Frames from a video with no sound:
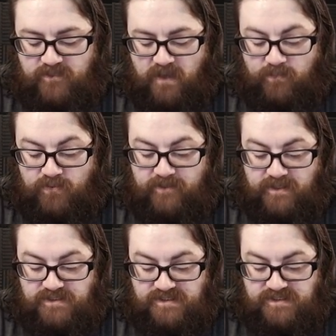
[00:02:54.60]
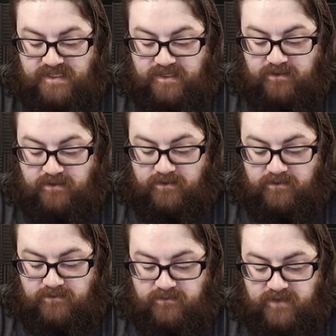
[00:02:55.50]
pretty much is they
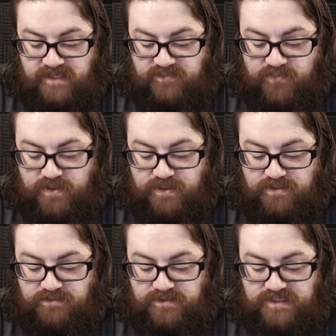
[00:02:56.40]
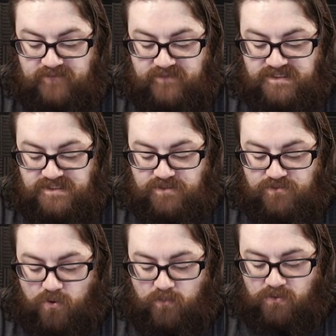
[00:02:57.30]
get some pretty good stuff. This is your
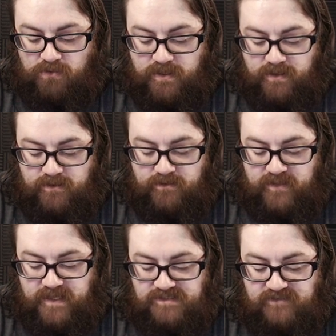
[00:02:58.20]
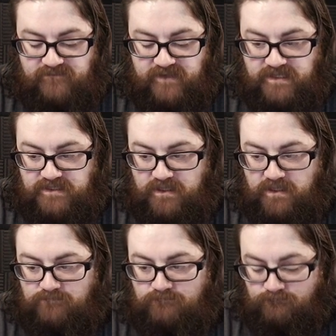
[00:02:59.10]
normal things that fit in,
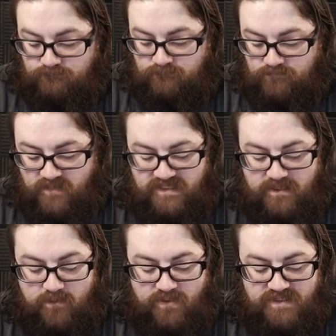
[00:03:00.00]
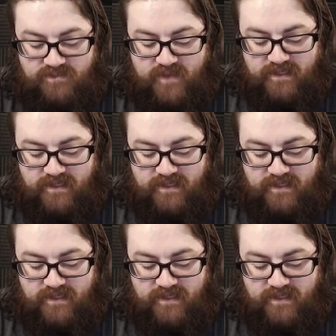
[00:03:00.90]
let me see, I'll put this back in here